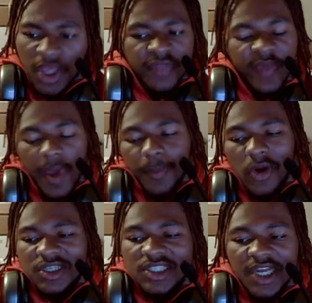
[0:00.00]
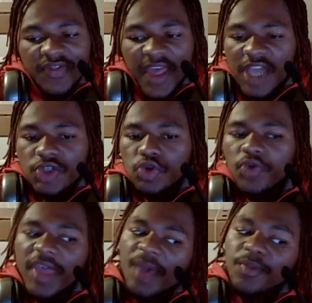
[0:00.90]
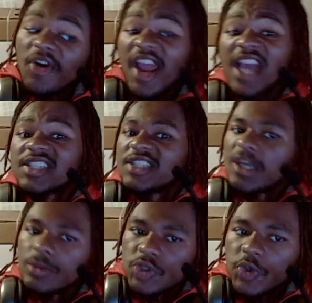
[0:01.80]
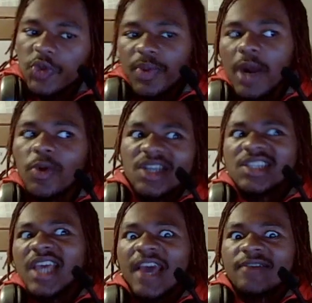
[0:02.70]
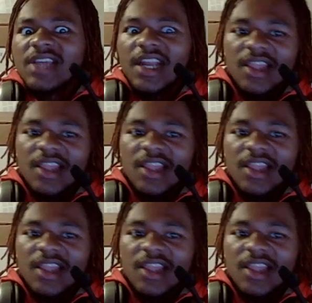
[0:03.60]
That part's not that true. That part has some truth, but I wouldn't have said it